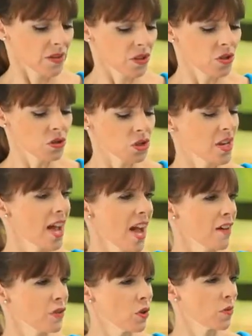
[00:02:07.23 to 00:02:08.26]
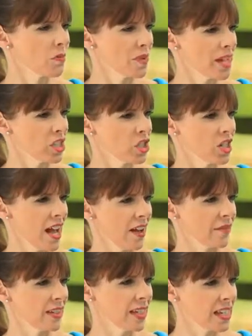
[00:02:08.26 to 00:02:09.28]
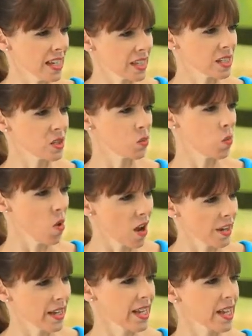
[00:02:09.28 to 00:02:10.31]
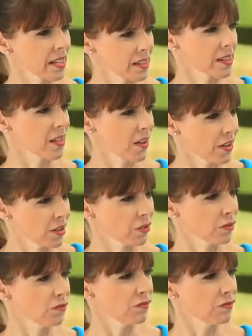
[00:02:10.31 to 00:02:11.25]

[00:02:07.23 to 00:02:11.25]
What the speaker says: you should have your bitch have at least one heat cycle